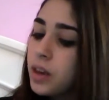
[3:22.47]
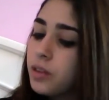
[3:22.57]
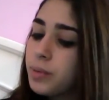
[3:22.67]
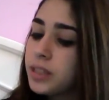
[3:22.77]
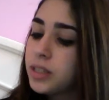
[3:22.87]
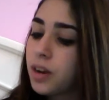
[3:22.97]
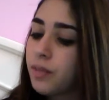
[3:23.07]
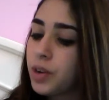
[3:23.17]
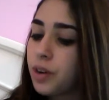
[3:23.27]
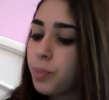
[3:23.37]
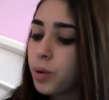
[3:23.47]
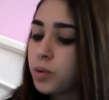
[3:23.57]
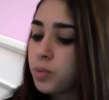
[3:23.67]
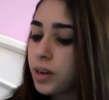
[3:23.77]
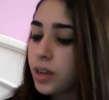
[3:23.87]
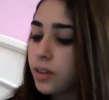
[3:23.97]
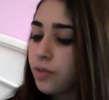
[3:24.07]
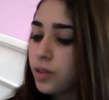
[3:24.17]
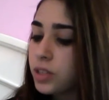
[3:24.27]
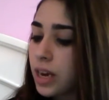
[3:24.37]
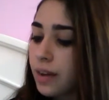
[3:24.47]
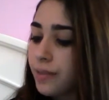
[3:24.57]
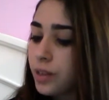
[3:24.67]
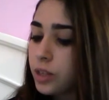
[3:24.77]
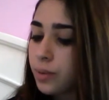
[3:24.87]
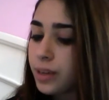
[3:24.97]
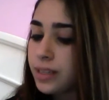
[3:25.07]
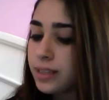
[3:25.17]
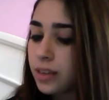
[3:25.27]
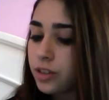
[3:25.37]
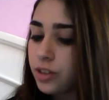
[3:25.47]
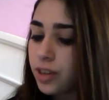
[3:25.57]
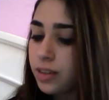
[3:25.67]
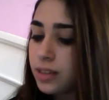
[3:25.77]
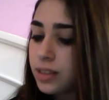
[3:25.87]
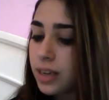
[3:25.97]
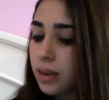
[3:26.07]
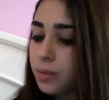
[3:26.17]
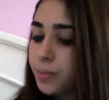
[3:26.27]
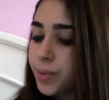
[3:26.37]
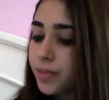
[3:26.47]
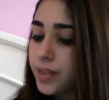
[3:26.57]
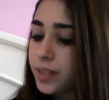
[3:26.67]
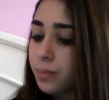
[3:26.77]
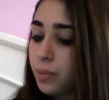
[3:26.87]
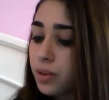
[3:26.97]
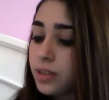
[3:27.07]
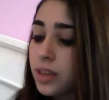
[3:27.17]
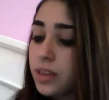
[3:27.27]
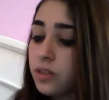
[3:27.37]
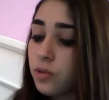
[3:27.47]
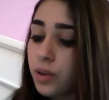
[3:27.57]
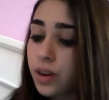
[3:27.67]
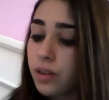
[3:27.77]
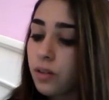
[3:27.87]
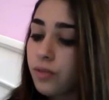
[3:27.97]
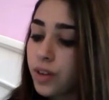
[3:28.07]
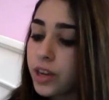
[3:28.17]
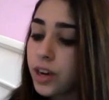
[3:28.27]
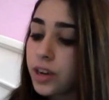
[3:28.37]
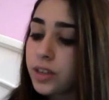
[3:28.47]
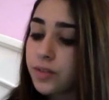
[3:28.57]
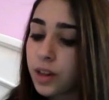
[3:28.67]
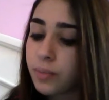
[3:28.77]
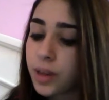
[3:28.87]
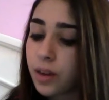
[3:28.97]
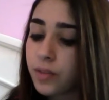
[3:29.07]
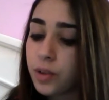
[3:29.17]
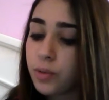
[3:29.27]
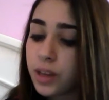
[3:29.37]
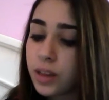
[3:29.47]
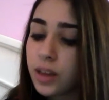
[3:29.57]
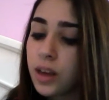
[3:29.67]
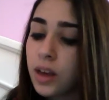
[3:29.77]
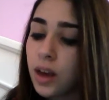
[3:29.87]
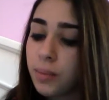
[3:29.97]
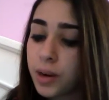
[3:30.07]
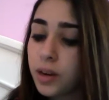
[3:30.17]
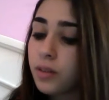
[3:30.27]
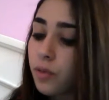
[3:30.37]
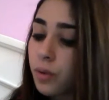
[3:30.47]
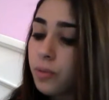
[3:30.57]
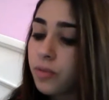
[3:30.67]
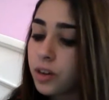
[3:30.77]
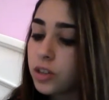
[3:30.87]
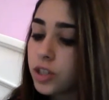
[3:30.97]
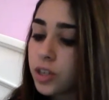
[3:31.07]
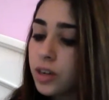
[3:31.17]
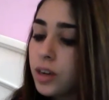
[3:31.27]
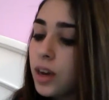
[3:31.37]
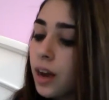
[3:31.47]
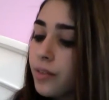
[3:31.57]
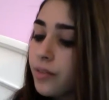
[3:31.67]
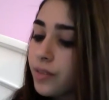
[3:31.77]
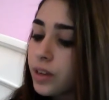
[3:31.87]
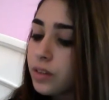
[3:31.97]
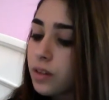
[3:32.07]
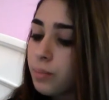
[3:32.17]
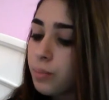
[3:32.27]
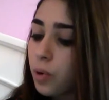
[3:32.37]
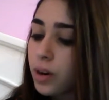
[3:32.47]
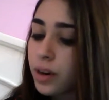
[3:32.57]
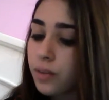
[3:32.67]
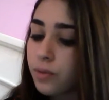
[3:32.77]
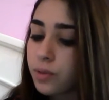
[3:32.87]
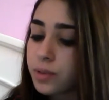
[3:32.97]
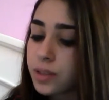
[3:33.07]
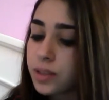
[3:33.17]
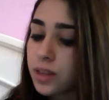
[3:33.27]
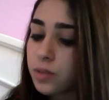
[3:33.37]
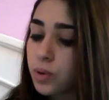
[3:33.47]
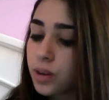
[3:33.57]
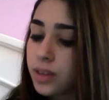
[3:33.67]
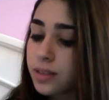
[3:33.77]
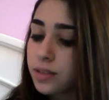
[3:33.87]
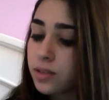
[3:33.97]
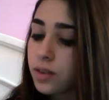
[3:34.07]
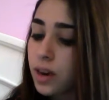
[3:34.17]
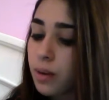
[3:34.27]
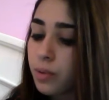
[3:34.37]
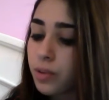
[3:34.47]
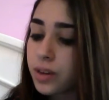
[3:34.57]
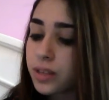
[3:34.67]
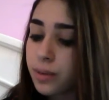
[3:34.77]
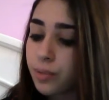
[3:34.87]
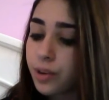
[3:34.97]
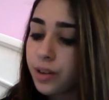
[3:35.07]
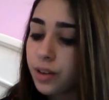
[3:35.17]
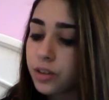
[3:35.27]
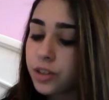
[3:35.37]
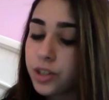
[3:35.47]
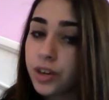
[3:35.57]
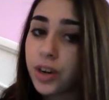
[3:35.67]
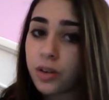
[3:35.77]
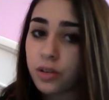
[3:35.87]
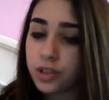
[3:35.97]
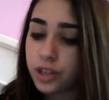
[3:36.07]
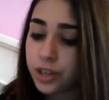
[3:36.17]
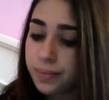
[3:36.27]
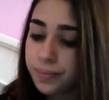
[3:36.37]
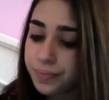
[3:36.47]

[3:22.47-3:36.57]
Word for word: The rediscovery of Poe's work in the first half of the 20th century and the establishment of his importance as a critical figure in development of a uniquely American form of literature have revealed the important influences his work has exerted on both contemporary literature and culture